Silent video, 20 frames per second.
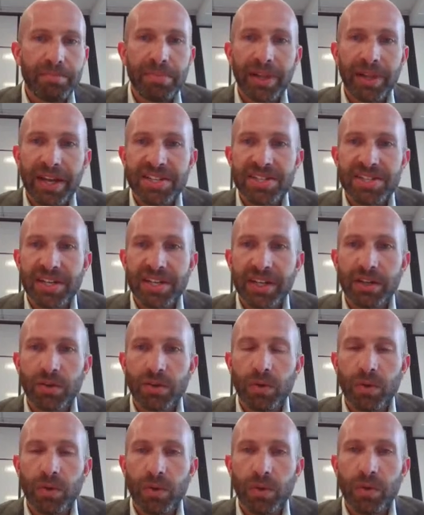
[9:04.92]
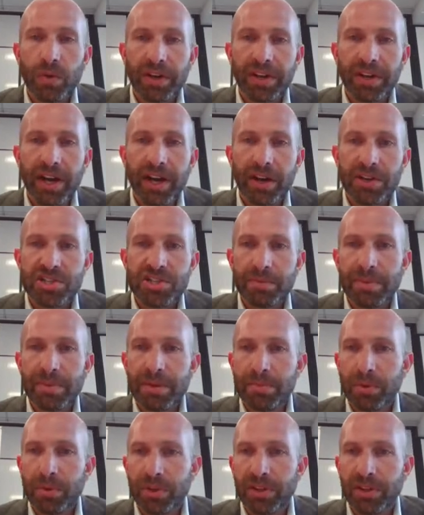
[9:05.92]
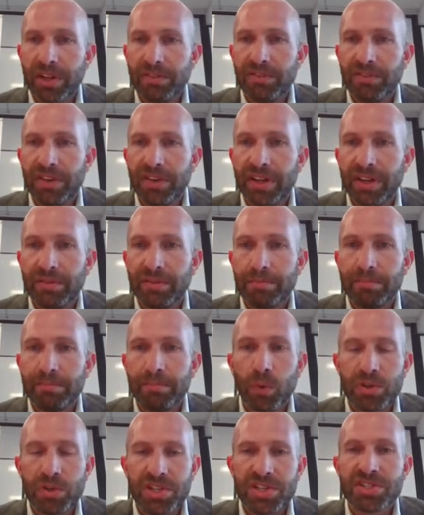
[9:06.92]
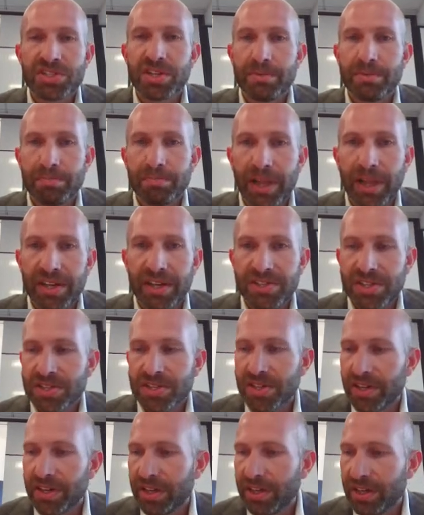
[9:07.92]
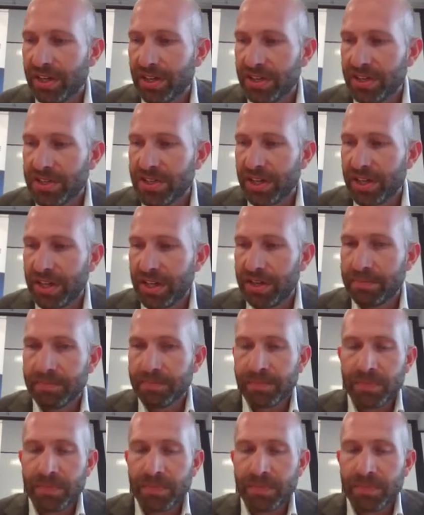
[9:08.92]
placing or encouraging people to live in more distant places in a city.